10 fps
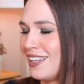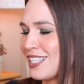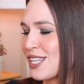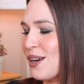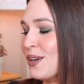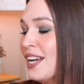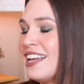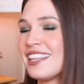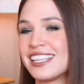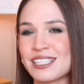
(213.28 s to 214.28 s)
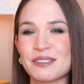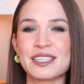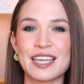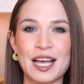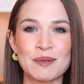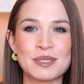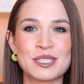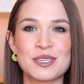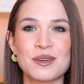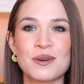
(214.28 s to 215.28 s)
So this really helps
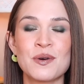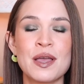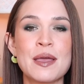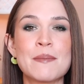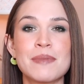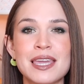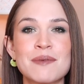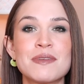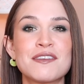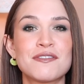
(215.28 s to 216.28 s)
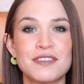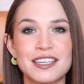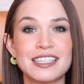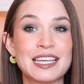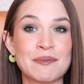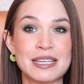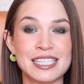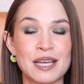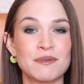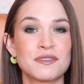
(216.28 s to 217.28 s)
to make me feel like my
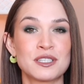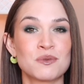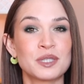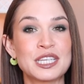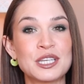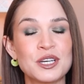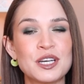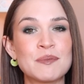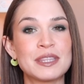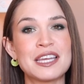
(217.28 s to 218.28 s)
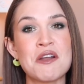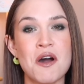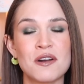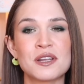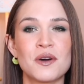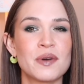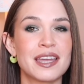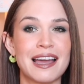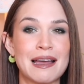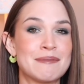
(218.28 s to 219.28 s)
scalp feels really good, but then
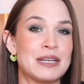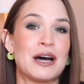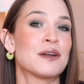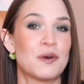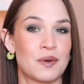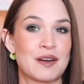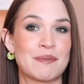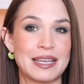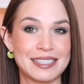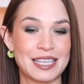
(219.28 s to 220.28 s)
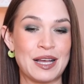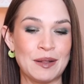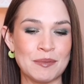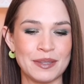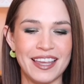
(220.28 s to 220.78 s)
ongoing, I'm not aware of my scalp.